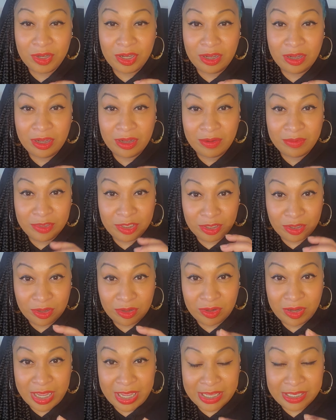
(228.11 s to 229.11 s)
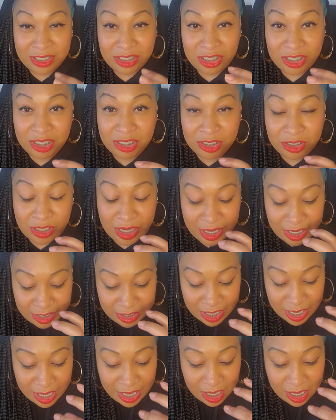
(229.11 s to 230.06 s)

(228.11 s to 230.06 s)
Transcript: Um, you know, and she and